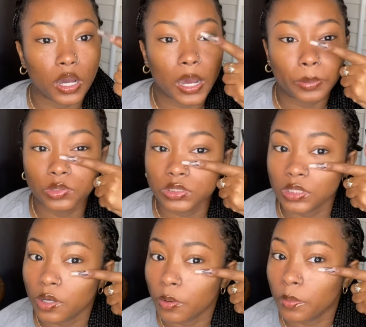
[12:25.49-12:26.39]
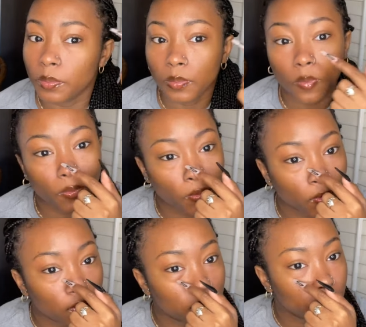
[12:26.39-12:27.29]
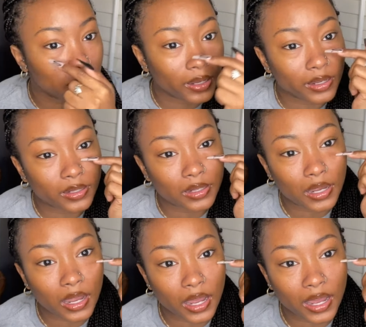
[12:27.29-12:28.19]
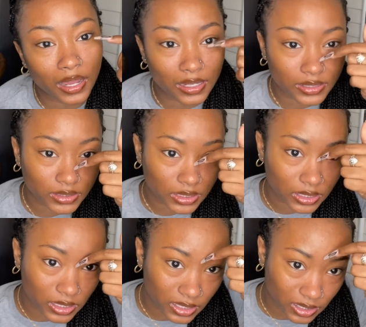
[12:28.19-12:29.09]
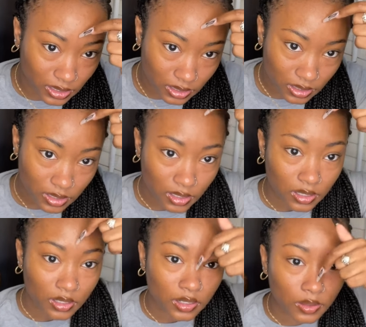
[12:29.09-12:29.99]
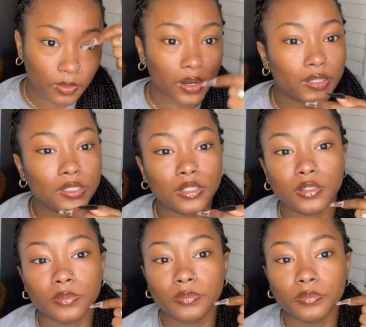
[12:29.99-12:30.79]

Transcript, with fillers: I put some oil under my eyes and right here.